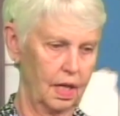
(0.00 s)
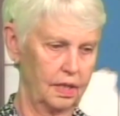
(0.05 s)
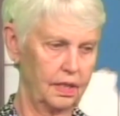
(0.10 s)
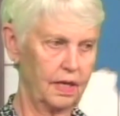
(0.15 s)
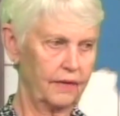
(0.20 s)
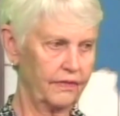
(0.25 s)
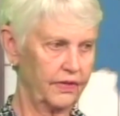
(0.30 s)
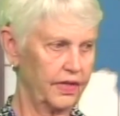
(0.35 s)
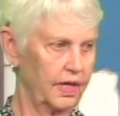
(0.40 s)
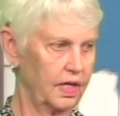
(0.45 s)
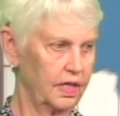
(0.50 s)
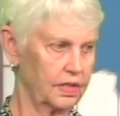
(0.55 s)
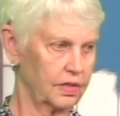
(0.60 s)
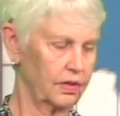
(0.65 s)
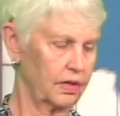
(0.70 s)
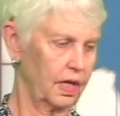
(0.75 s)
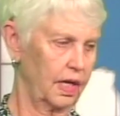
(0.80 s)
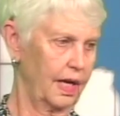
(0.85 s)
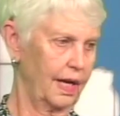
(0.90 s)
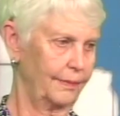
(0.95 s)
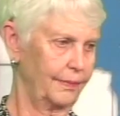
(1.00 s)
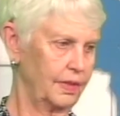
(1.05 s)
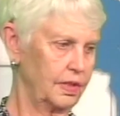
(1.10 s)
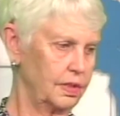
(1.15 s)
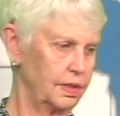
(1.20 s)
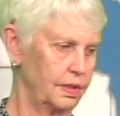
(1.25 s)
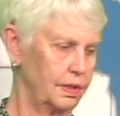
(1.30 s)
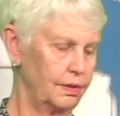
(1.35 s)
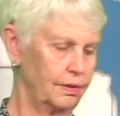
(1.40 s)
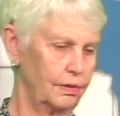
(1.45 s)
Never think it's going to happen
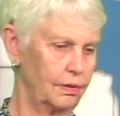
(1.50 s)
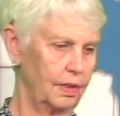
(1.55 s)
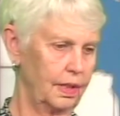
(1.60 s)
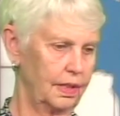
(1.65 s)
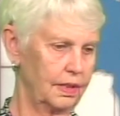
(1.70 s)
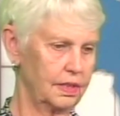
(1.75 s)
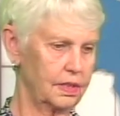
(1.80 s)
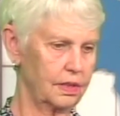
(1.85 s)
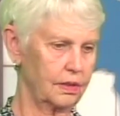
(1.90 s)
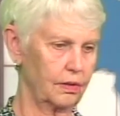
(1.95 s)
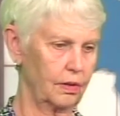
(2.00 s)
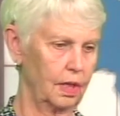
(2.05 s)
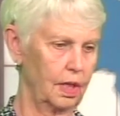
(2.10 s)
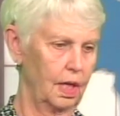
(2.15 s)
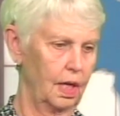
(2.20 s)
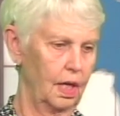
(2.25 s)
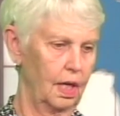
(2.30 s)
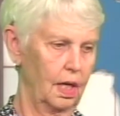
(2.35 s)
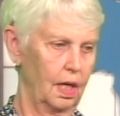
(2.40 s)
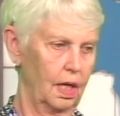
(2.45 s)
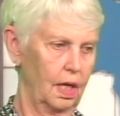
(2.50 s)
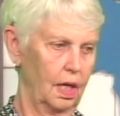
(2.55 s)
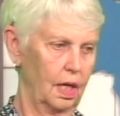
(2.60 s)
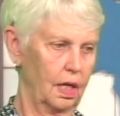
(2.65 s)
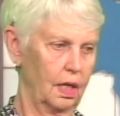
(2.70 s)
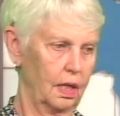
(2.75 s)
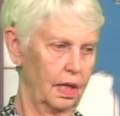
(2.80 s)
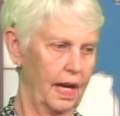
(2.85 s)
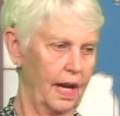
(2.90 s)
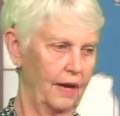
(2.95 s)
to you. And so
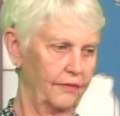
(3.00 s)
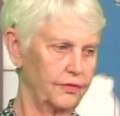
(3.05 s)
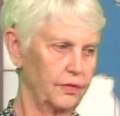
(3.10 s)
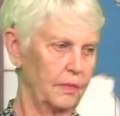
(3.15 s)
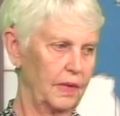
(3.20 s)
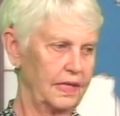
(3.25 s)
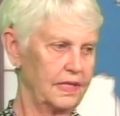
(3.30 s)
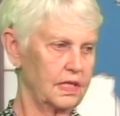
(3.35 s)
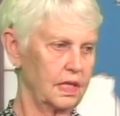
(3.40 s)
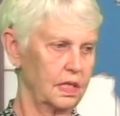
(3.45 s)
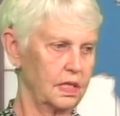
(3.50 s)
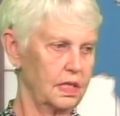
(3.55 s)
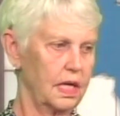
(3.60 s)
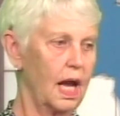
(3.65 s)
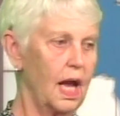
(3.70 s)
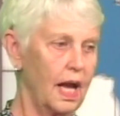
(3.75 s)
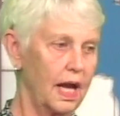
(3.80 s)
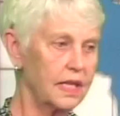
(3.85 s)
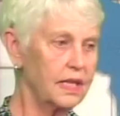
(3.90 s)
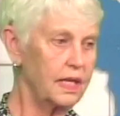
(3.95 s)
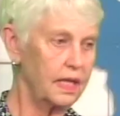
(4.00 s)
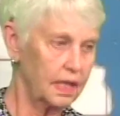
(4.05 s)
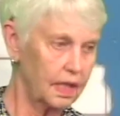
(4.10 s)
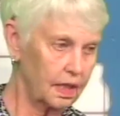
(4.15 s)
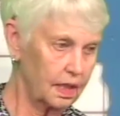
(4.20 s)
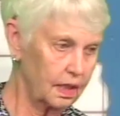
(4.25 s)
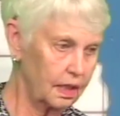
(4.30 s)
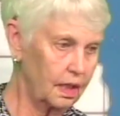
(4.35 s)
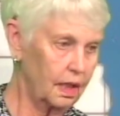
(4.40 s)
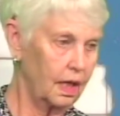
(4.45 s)
uh, after my son died,
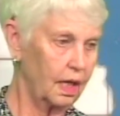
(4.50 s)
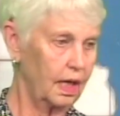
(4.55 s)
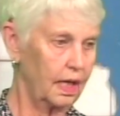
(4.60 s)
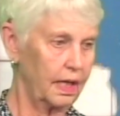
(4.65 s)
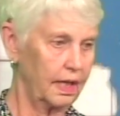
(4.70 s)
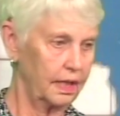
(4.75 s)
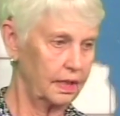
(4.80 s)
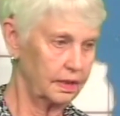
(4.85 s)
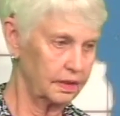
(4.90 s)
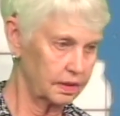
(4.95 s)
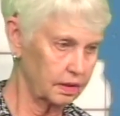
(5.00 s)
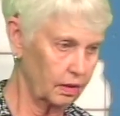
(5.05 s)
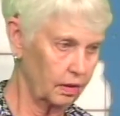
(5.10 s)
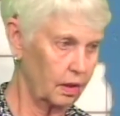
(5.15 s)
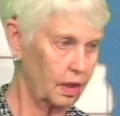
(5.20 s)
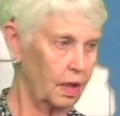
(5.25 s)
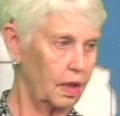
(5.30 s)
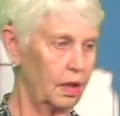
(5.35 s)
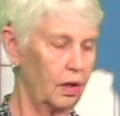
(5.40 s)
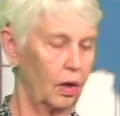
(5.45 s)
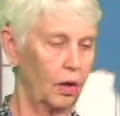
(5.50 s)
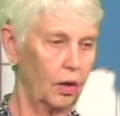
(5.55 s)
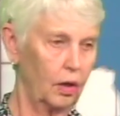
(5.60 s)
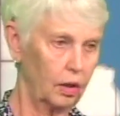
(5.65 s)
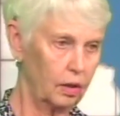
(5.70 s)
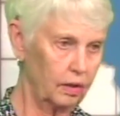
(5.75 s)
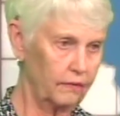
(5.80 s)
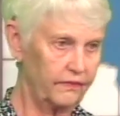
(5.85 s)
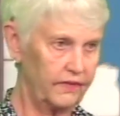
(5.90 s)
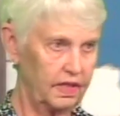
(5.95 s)
then I saw
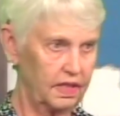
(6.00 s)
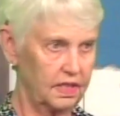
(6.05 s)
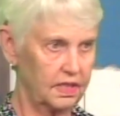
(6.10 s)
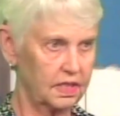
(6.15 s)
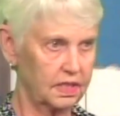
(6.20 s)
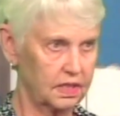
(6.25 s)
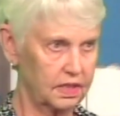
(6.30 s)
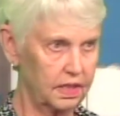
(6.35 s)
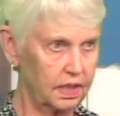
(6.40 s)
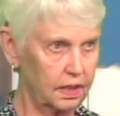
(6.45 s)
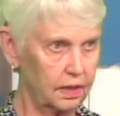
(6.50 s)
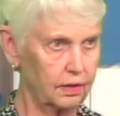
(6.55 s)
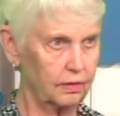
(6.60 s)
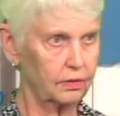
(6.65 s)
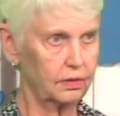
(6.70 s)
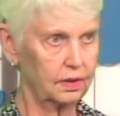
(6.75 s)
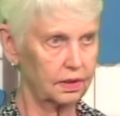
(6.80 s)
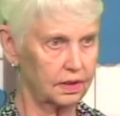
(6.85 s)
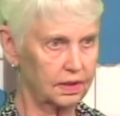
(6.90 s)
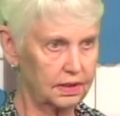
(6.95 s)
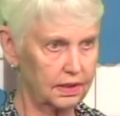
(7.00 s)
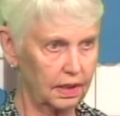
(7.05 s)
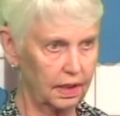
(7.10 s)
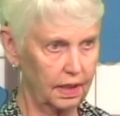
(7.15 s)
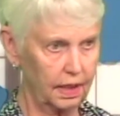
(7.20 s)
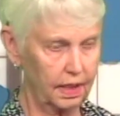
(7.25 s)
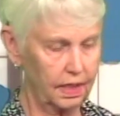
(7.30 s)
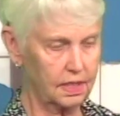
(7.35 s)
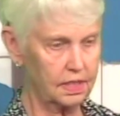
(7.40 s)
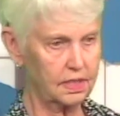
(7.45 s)
all of these signals and
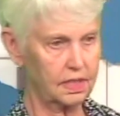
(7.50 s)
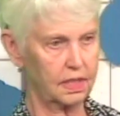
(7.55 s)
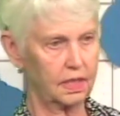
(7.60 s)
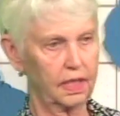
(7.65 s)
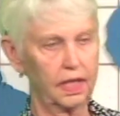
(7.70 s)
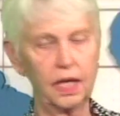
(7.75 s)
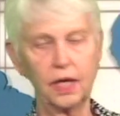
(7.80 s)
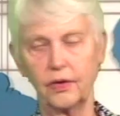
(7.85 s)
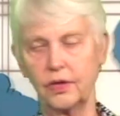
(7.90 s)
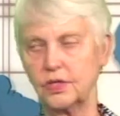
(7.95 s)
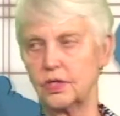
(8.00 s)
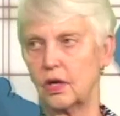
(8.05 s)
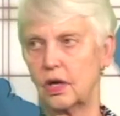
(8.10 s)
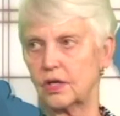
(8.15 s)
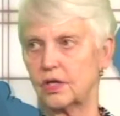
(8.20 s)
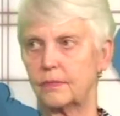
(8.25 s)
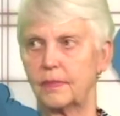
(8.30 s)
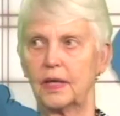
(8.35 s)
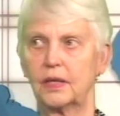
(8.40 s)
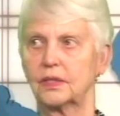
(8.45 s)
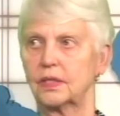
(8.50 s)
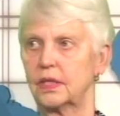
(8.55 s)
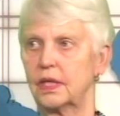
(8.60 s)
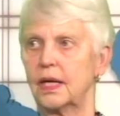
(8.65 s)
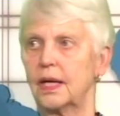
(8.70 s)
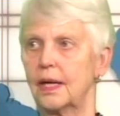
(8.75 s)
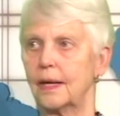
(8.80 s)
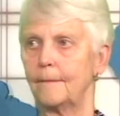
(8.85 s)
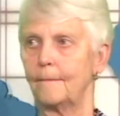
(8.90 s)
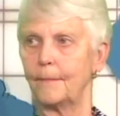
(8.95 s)
signs that Carrie talked about
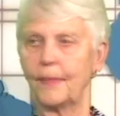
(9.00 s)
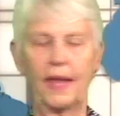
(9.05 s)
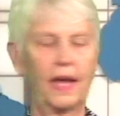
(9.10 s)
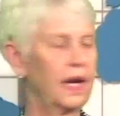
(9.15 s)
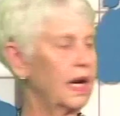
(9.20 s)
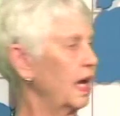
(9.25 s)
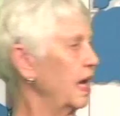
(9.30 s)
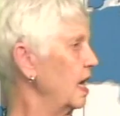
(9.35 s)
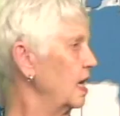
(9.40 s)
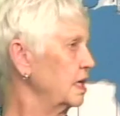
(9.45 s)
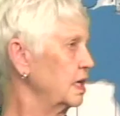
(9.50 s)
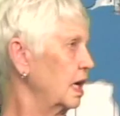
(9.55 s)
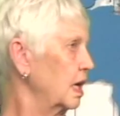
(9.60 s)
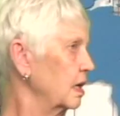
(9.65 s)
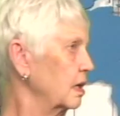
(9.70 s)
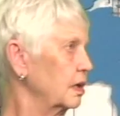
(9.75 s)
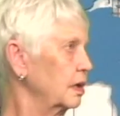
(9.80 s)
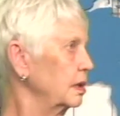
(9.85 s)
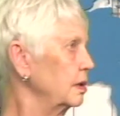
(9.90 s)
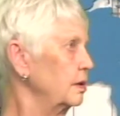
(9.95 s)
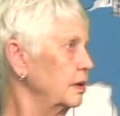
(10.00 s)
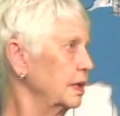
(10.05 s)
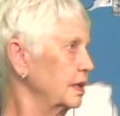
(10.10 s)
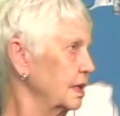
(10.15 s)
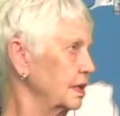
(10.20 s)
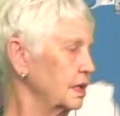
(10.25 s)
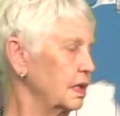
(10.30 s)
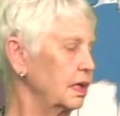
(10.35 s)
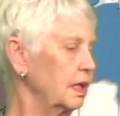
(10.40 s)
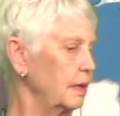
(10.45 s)
today, and I had not a clue at
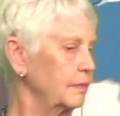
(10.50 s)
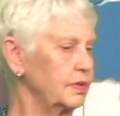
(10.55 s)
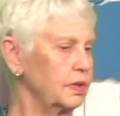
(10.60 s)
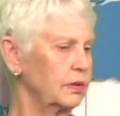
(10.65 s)
the time.